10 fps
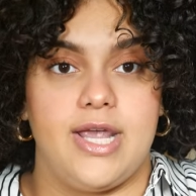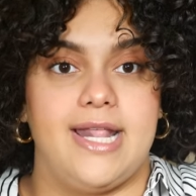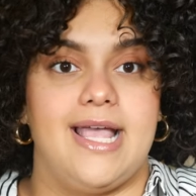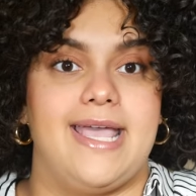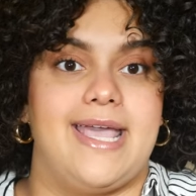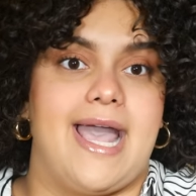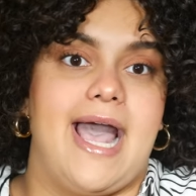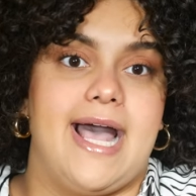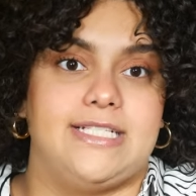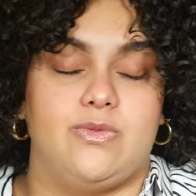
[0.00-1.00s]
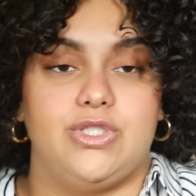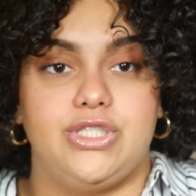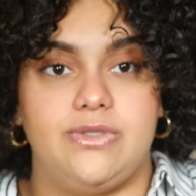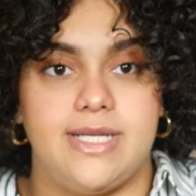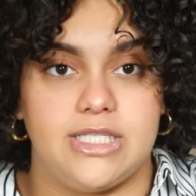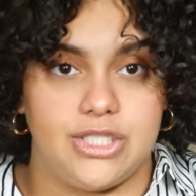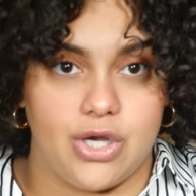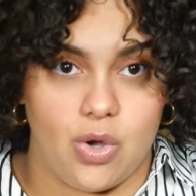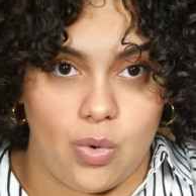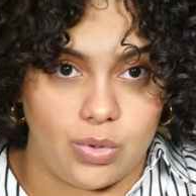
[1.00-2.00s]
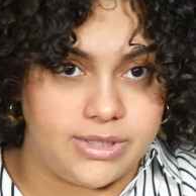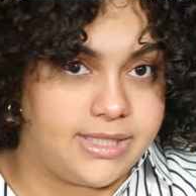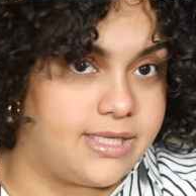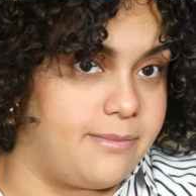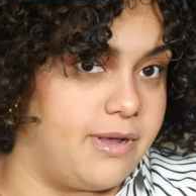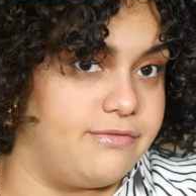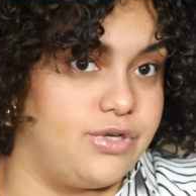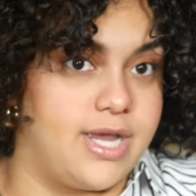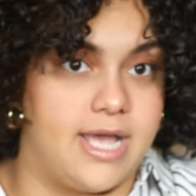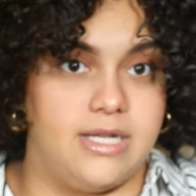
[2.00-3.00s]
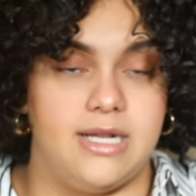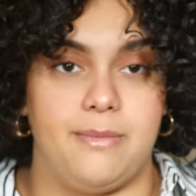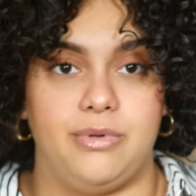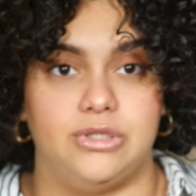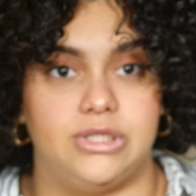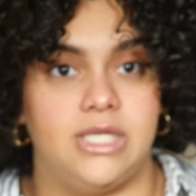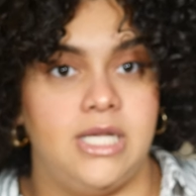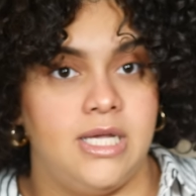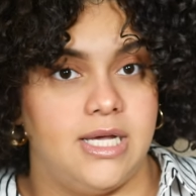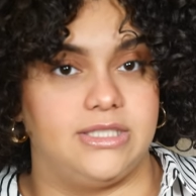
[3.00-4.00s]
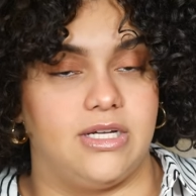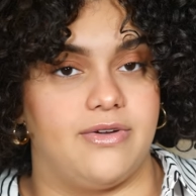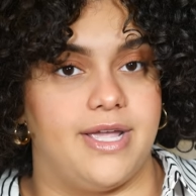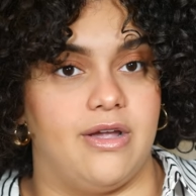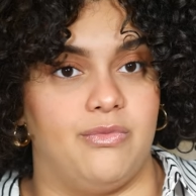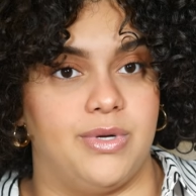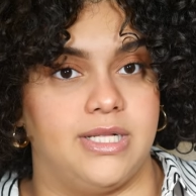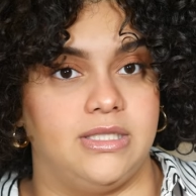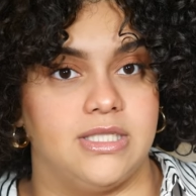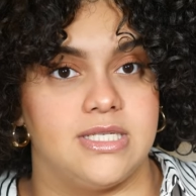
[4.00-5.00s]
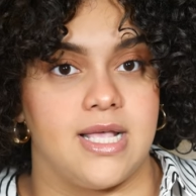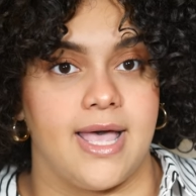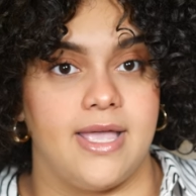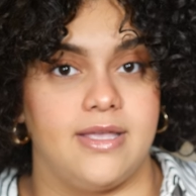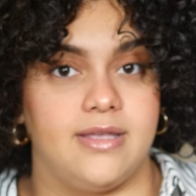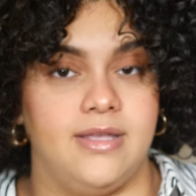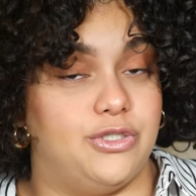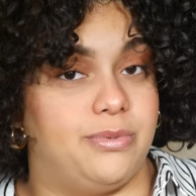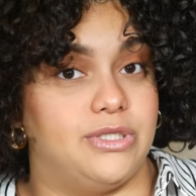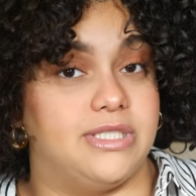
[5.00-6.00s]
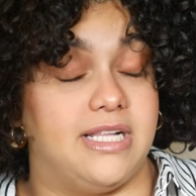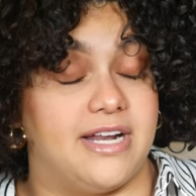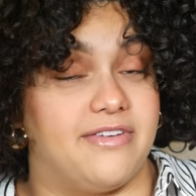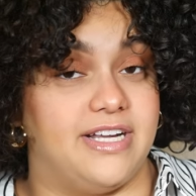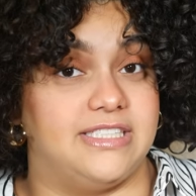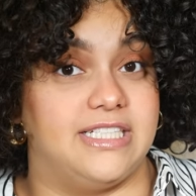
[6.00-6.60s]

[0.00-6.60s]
creating a cast. What you're doing is you're holding it above your head, and I'll post a TikTok right here what it looks like. I do post a lot of